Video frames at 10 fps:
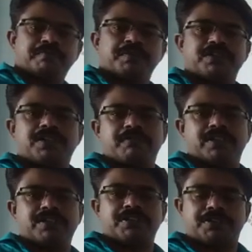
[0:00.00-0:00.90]
further
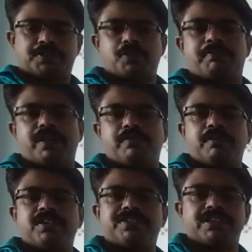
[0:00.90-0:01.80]
in this topic, we
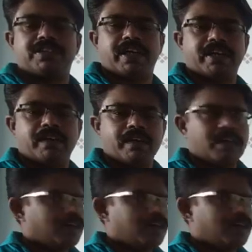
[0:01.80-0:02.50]
will see that